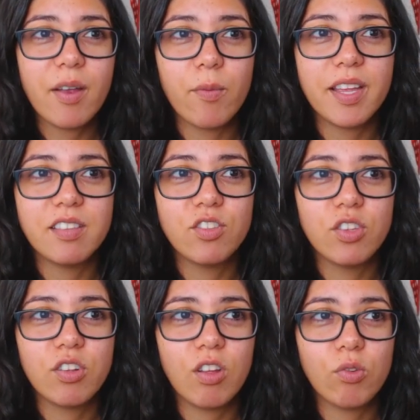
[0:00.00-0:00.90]
I went to
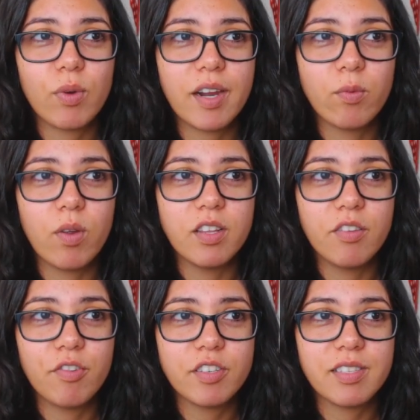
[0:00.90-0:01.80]
the Colorado one
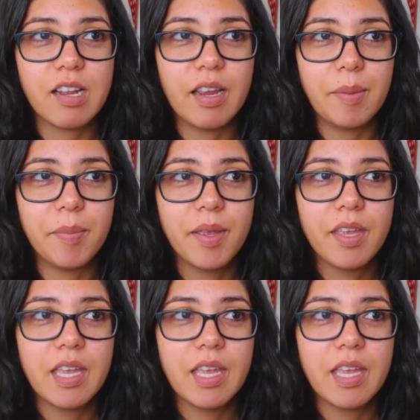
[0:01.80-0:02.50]
the first time,